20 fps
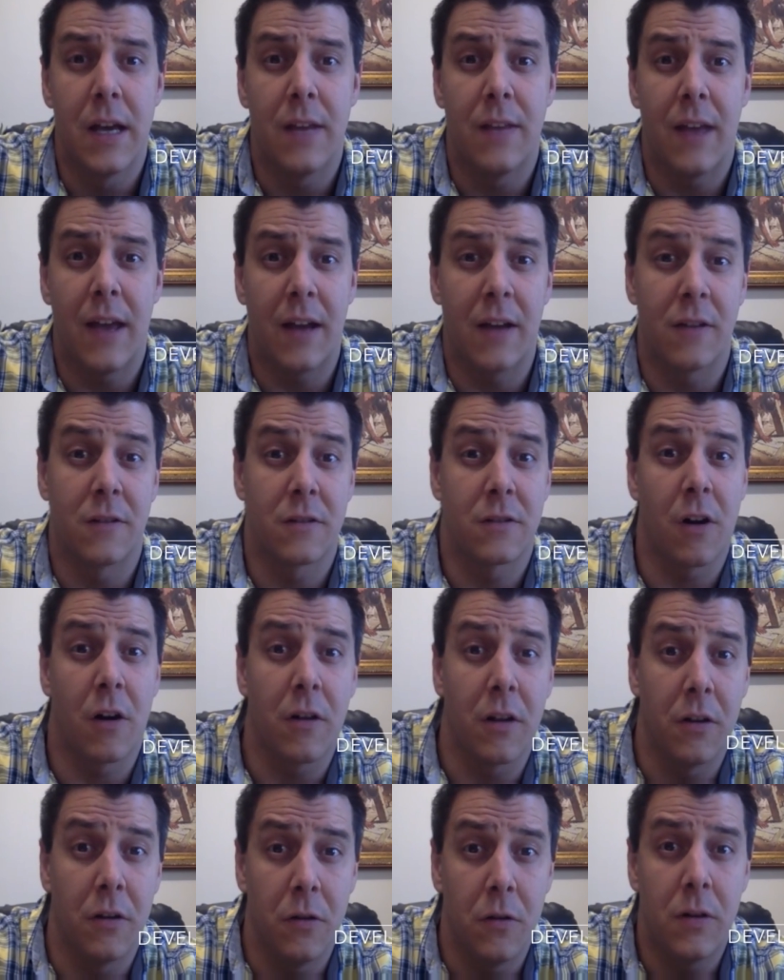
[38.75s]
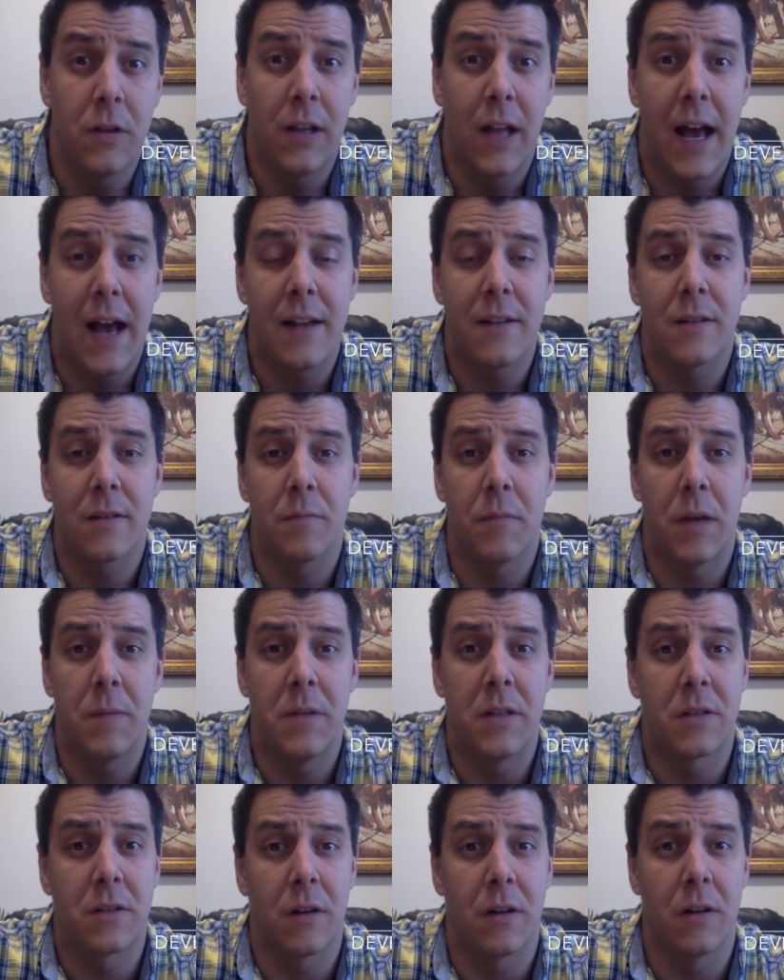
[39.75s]
that could start a new class, maybe
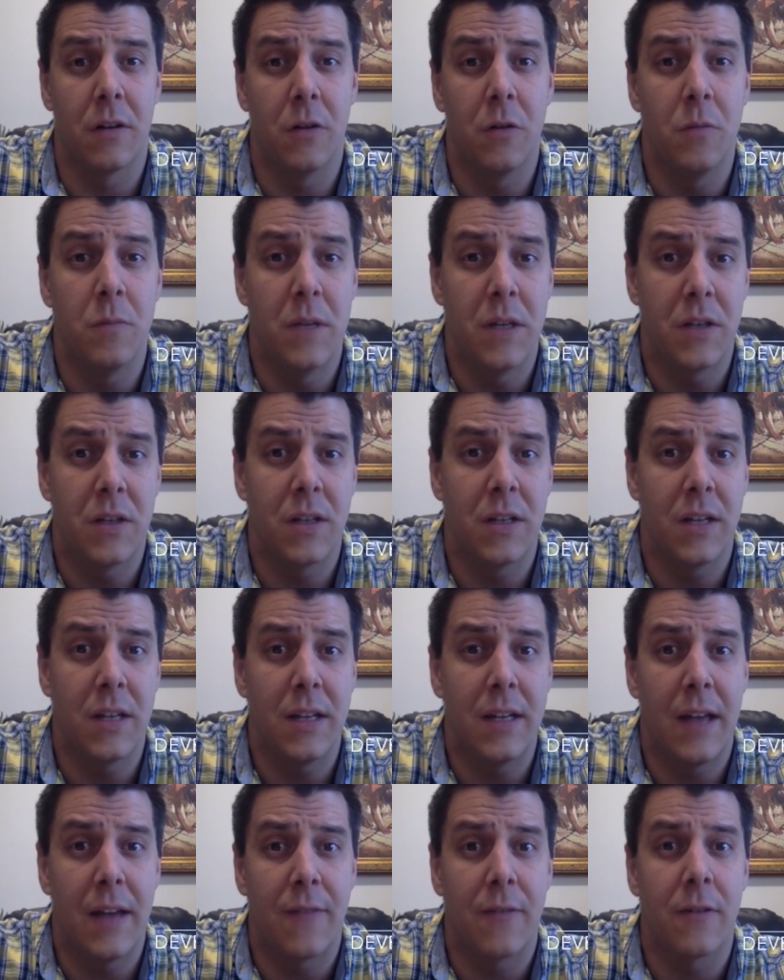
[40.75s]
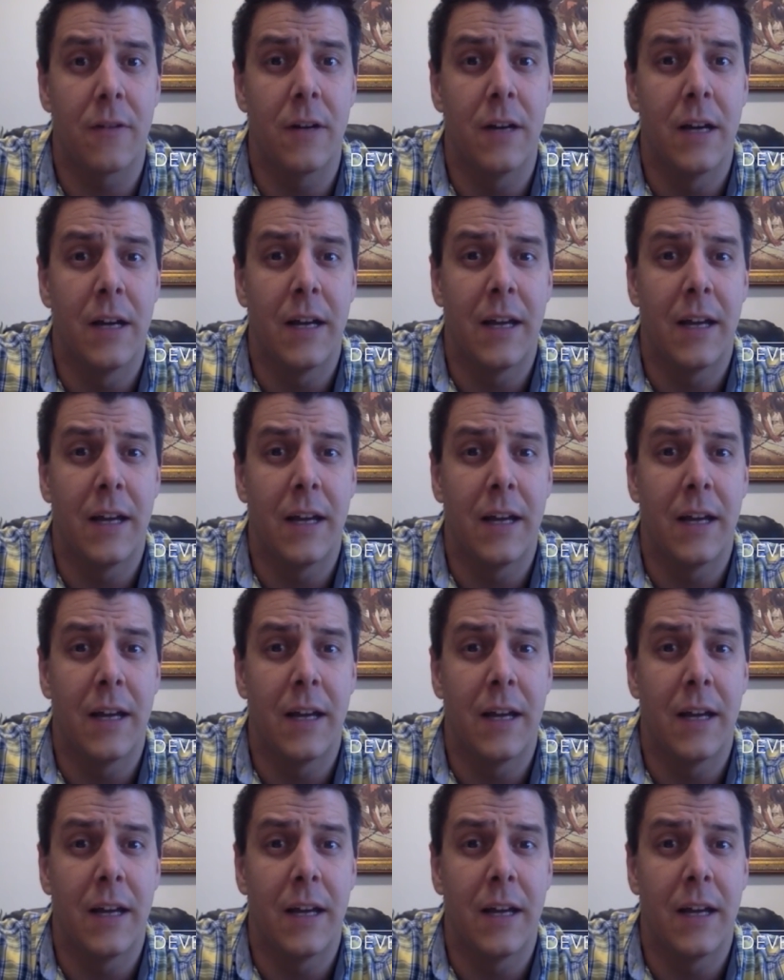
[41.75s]
start a new mission endeavor